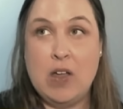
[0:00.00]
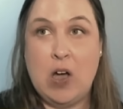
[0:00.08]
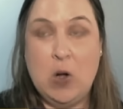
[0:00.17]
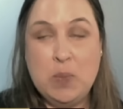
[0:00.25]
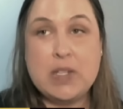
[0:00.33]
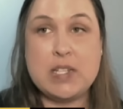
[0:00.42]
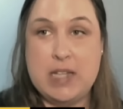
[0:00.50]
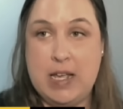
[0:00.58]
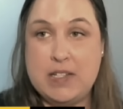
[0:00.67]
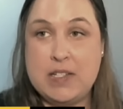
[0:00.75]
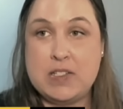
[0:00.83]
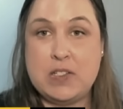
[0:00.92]

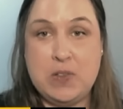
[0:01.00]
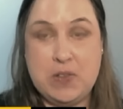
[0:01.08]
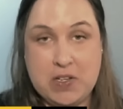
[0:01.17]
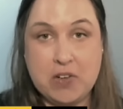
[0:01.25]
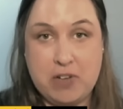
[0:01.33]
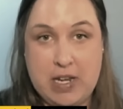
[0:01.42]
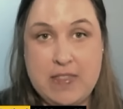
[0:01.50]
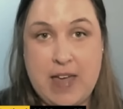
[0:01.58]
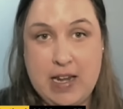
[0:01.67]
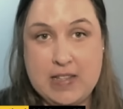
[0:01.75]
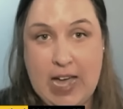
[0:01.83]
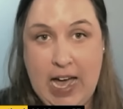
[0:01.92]
homelessness, to the degree
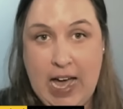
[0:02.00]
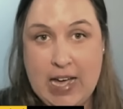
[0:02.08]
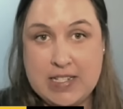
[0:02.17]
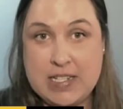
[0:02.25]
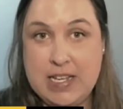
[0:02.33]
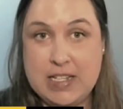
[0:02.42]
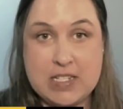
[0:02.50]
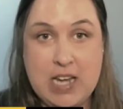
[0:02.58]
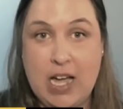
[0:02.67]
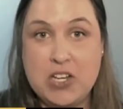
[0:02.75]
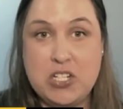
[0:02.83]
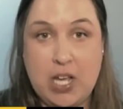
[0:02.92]
that it's at, is
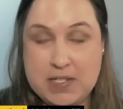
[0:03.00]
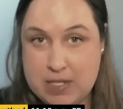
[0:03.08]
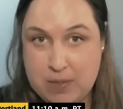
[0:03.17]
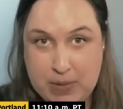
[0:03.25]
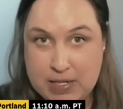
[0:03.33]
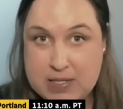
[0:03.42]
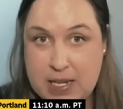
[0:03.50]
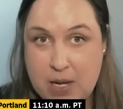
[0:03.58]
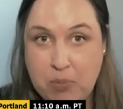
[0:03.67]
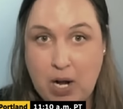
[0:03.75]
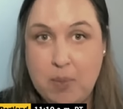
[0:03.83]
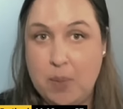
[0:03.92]
not just a big city
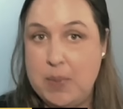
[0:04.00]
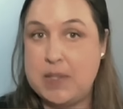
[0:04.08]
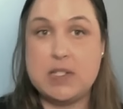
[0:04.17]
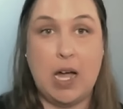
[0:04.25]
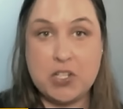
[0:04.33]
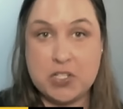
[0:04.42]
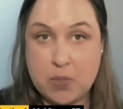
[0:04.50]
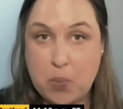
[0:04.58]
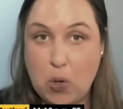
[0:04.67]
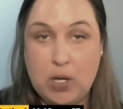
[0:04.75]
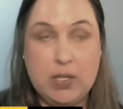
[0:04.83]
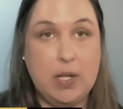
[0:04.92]
problem. It's not just a
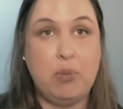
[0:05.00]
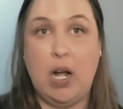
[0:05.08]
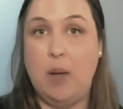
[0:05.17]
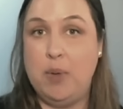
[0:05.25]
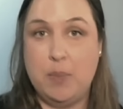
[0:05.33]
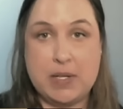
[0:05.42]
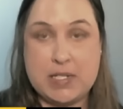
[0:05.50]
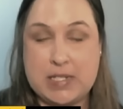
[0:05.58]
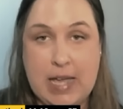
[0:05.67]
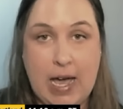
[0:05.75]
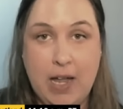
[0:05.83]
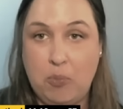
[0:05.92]
Portland problem, a
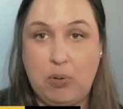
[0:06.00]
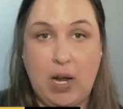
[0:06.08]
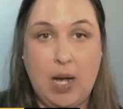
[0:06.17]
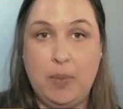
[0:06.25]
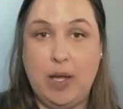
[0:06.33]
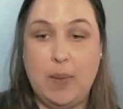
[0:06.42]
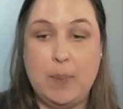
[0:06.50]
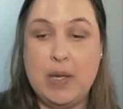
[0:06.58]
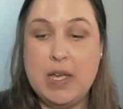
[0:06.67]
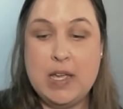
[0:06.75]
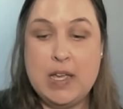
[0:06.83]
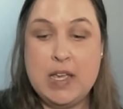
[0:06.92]
Seattle problem.
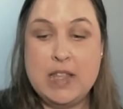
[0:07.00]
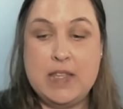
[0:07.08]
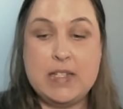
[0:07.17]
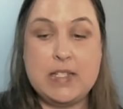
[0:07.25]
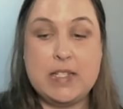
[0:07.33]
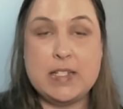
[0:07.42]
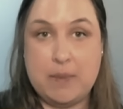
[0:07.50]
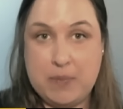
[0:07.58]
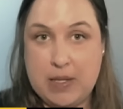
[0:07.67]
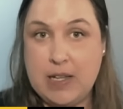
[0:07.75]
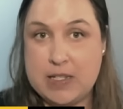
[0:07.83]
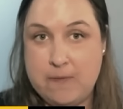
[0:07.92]
This is
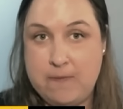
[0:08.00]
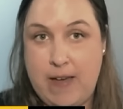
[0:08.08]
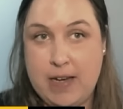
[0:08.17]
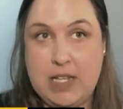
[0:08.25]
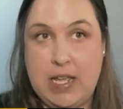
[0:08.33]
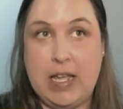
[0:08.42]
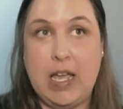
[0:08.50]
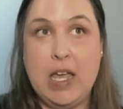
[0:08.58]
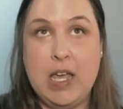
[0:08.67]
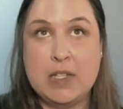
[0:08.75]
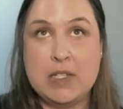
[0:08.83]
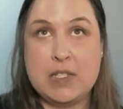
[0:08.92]
something that's affecting
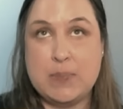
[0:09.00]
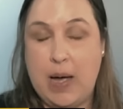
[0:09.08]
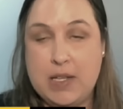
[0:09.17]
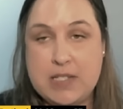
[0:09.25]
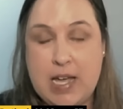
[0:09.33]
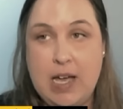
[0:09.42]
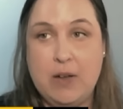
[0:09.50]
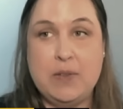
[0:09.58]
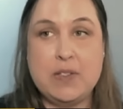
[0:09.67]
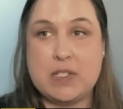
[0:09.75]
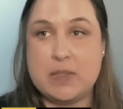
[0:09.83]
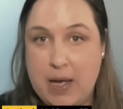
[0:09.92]
small
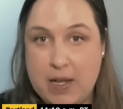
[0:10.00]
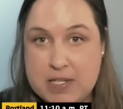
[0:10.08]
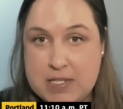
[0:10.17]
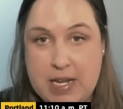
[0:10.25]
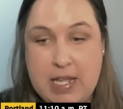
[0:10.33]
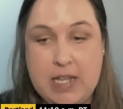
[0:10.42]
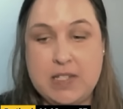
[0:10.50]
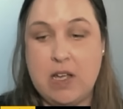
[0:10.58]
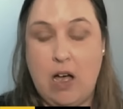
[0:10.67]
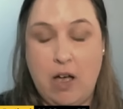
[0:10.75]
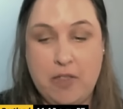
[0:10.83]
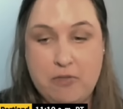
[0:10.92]
towns, small cities
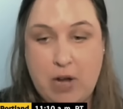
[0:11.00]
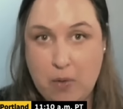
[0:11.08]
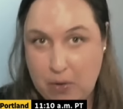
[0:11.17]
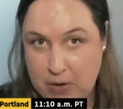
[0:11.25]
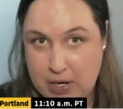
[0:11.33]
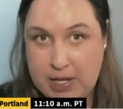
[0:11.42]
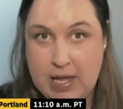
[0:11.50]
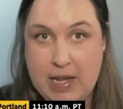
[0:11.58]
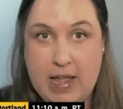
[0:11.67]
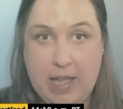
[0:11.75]
all throughout Oregon